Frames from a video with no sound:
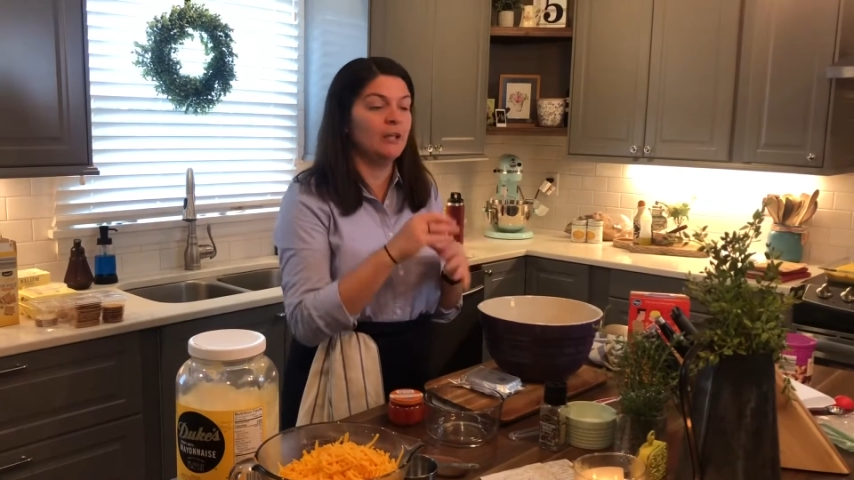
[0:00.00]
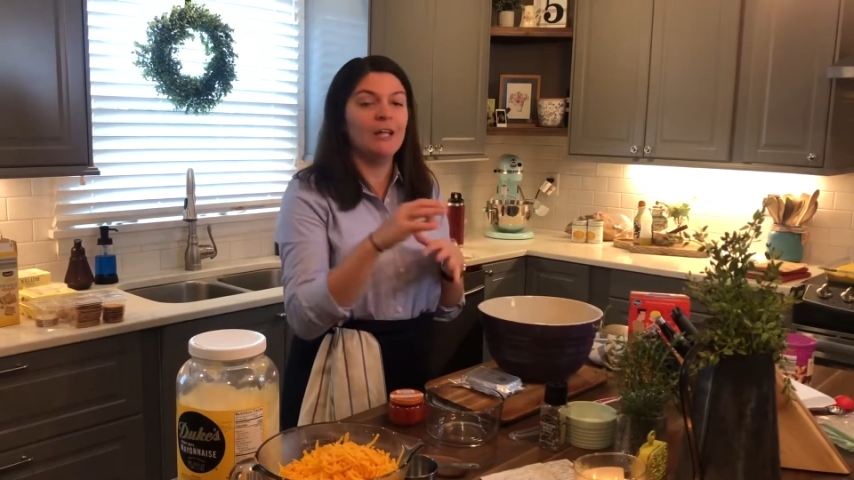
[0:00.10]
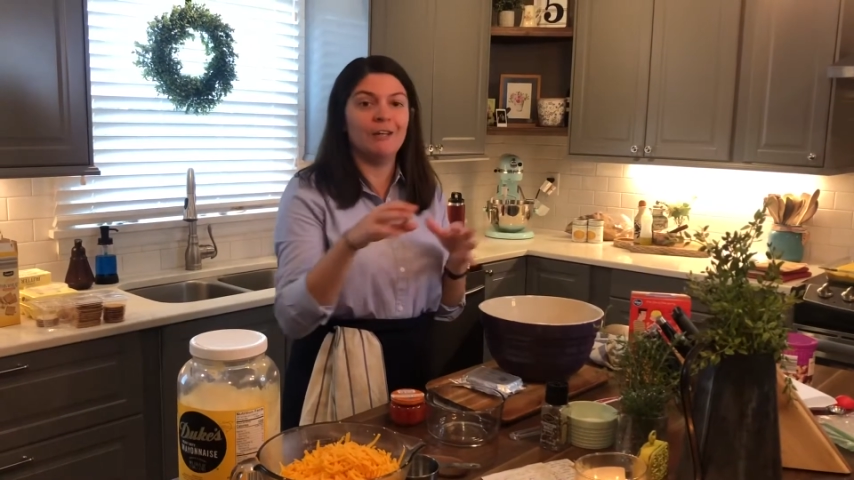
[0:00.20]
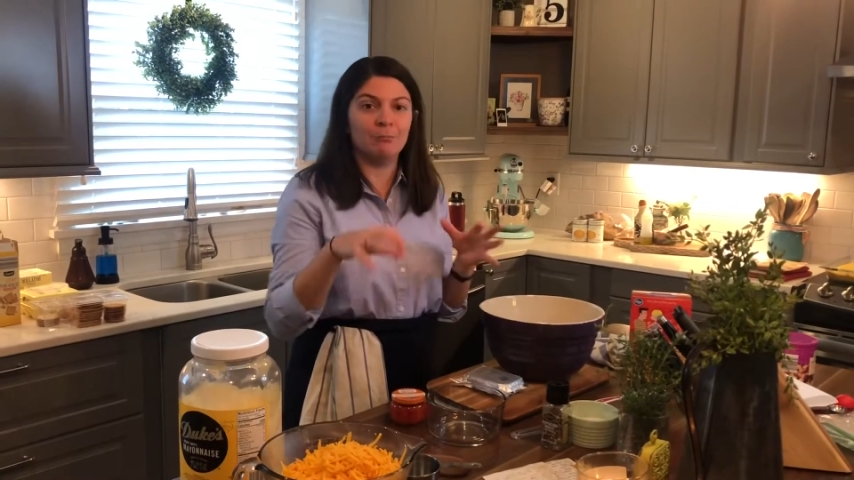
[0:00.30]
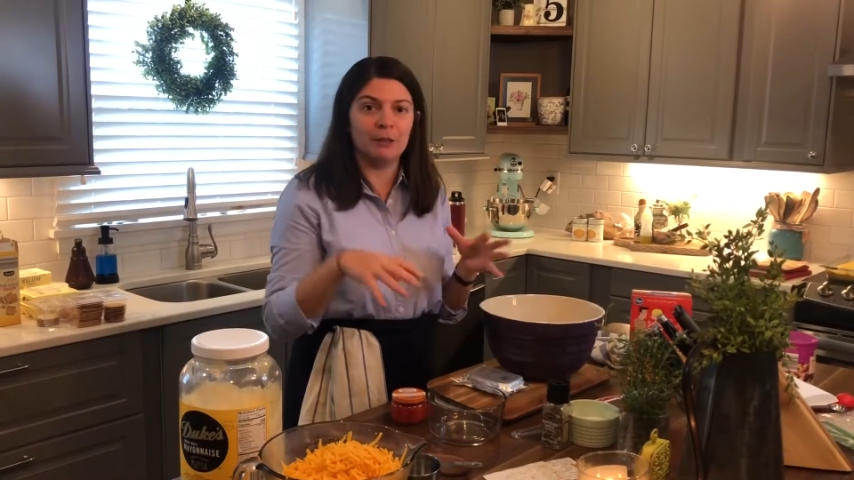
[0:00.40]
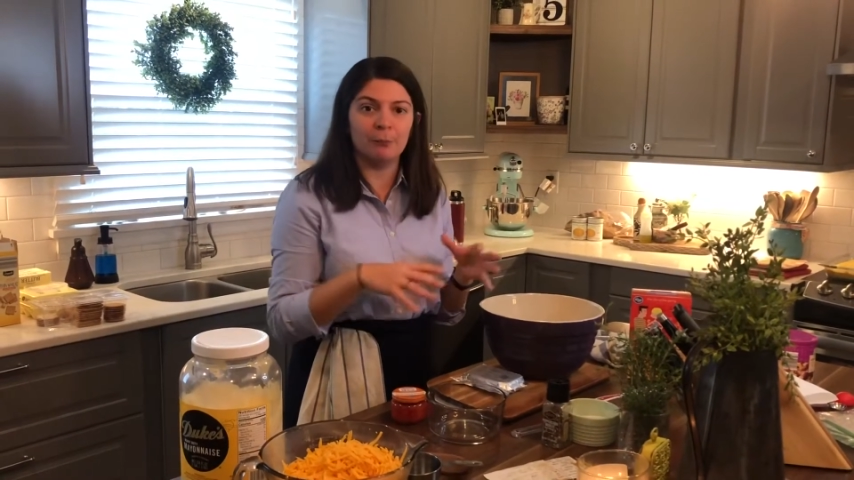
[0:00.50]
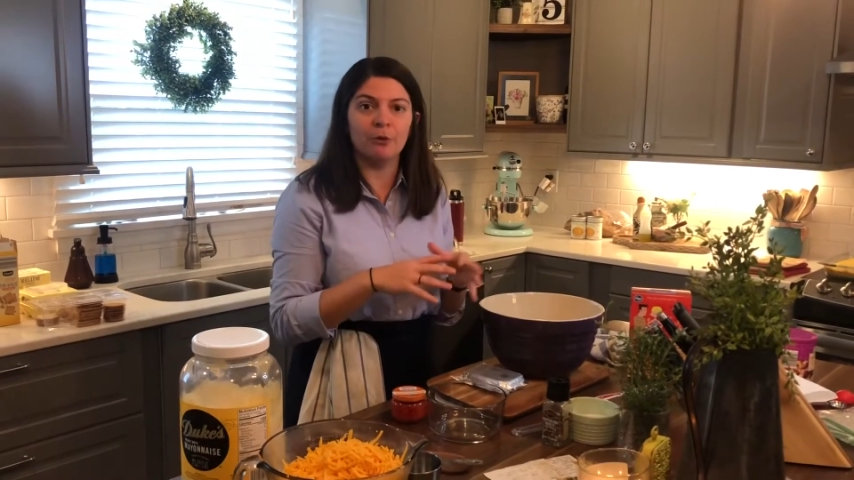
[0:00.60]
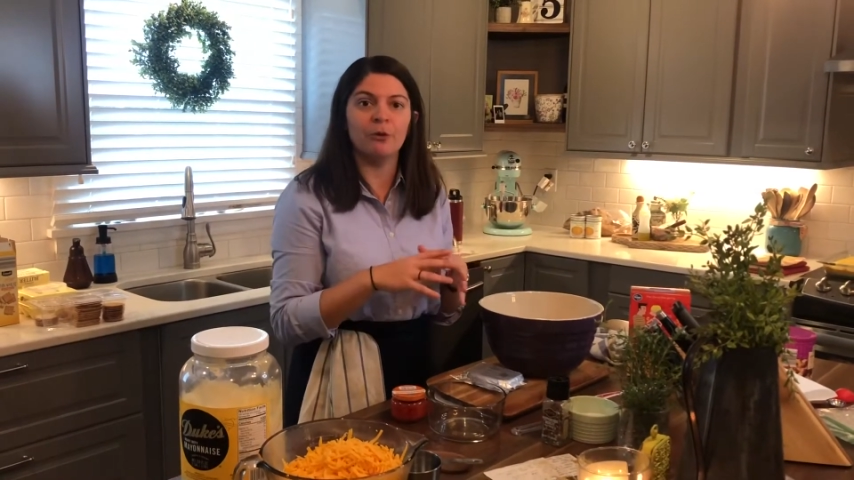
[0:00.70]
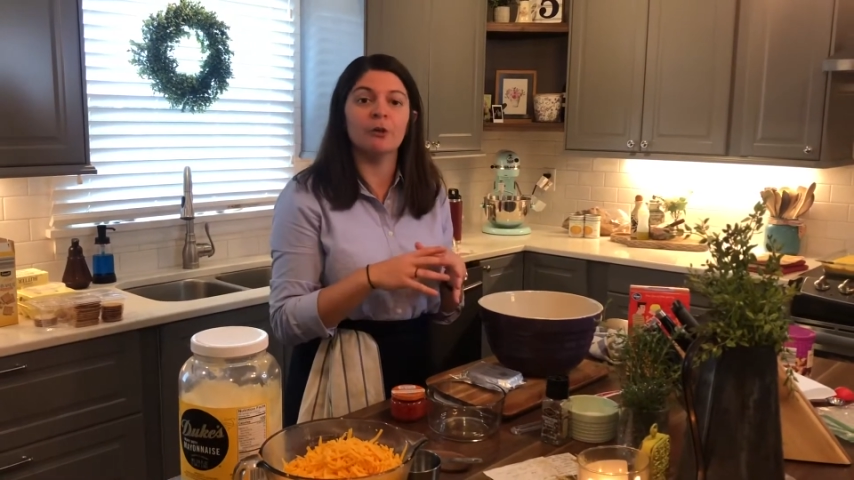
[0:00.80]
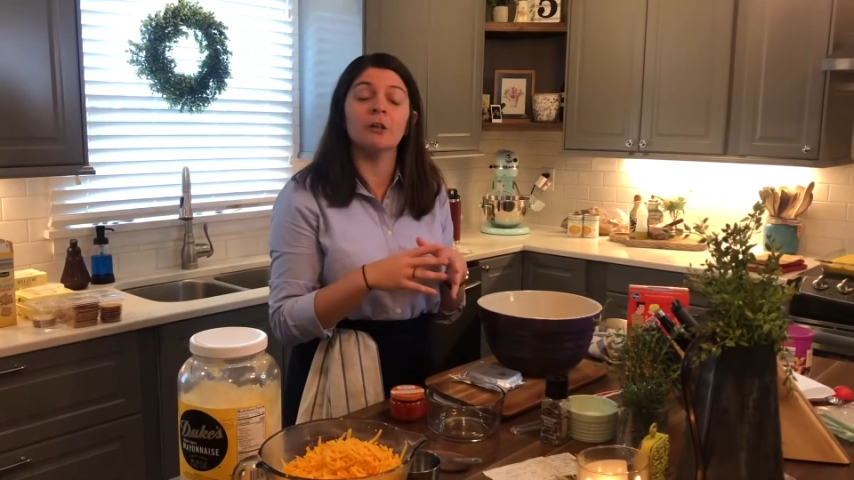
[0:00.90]
if people
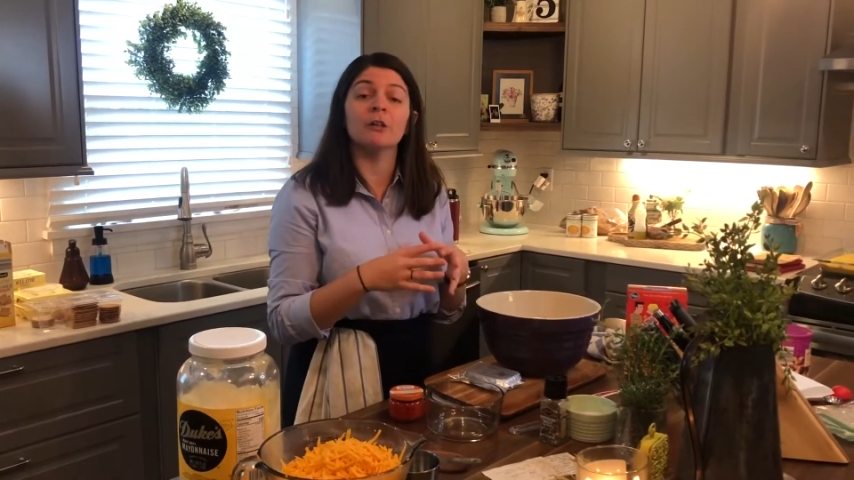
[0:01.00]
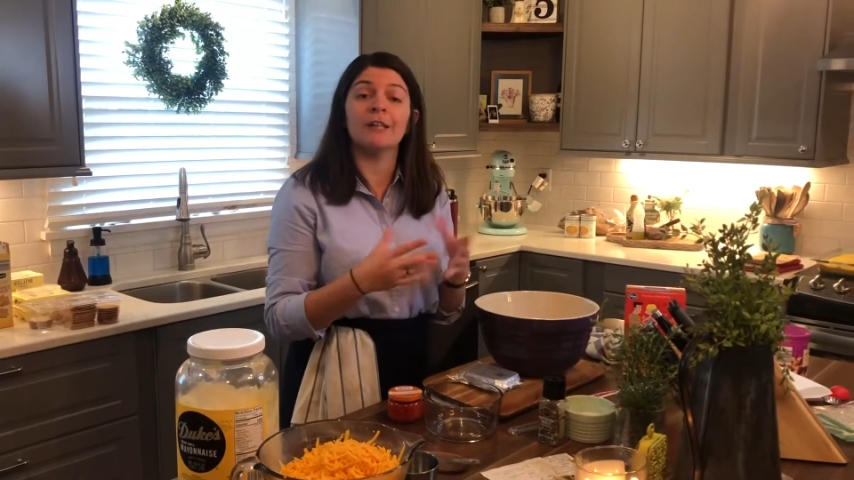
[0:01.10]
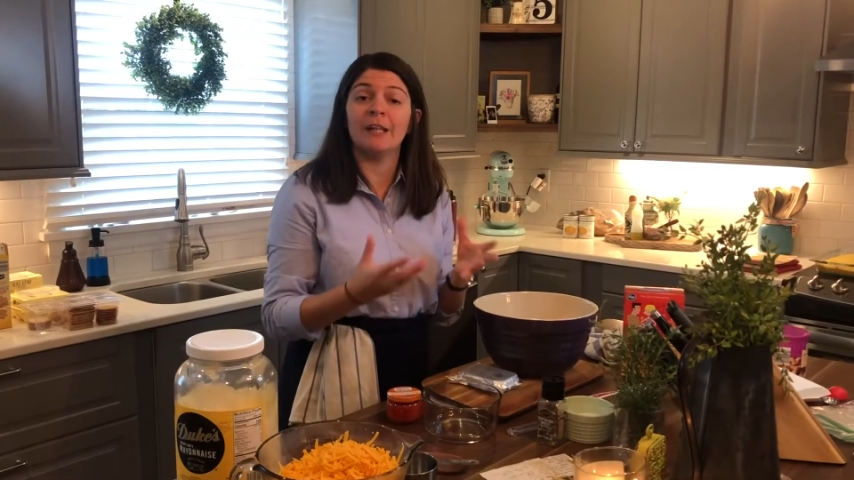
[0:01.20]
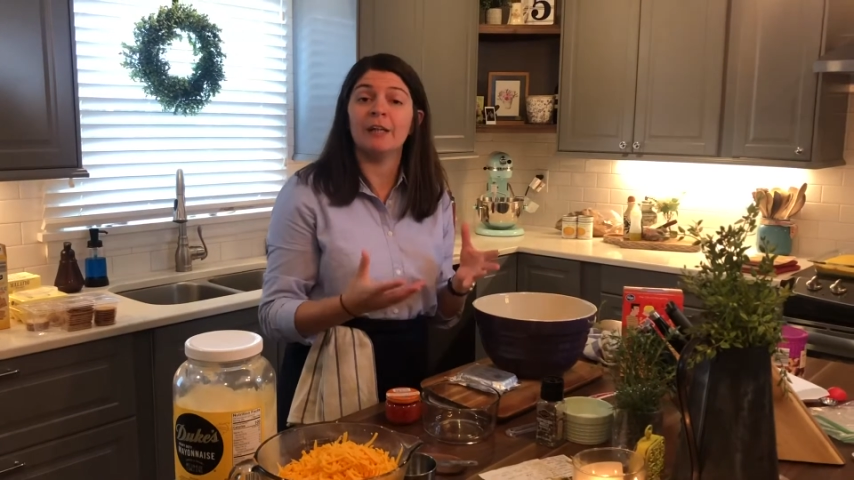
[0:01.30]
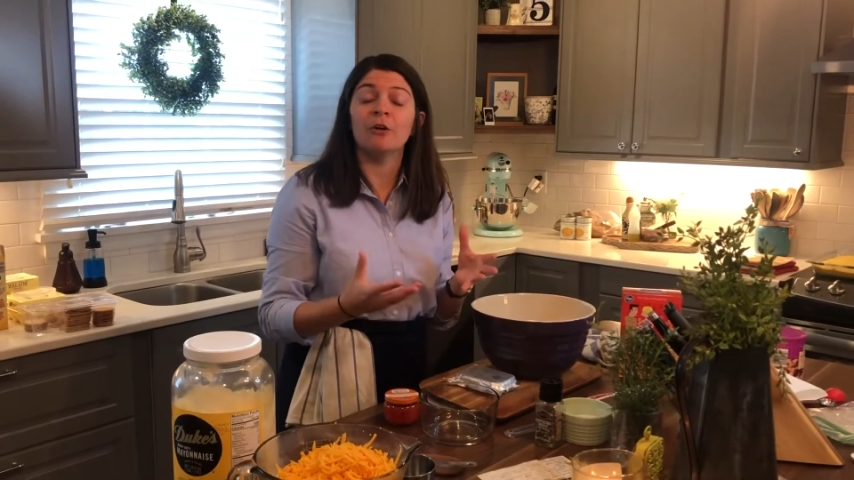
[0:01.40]
are getting here